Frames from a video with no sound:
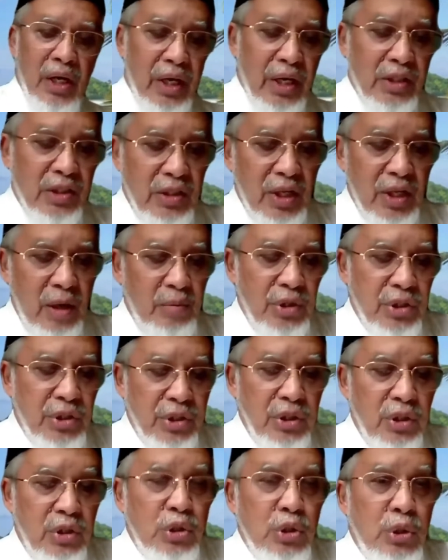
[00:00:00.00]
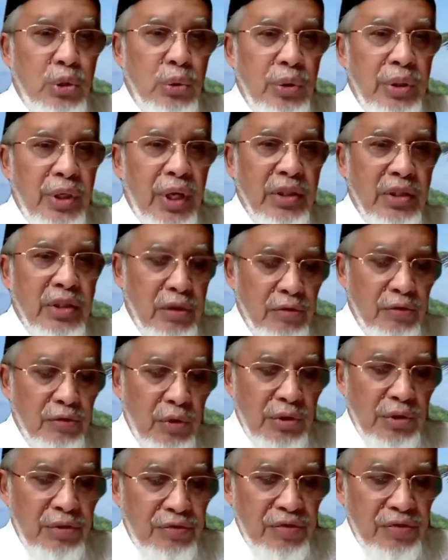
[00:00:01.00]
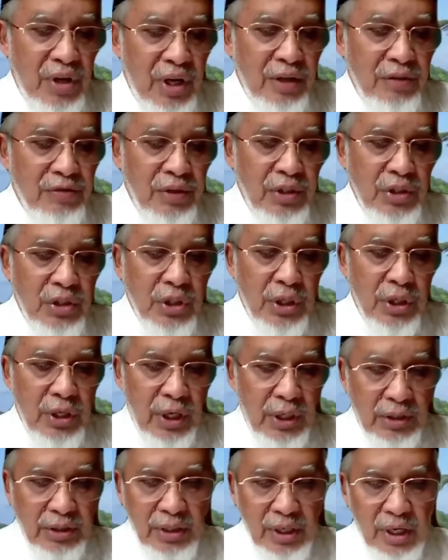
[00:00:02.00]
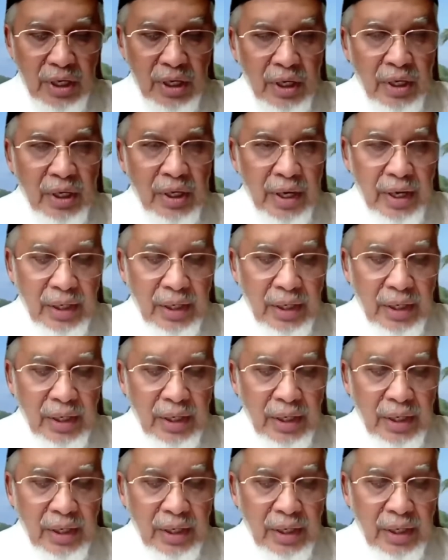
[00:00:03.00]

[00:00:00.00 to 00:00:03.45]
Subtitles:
established in June 1945 in Jakarta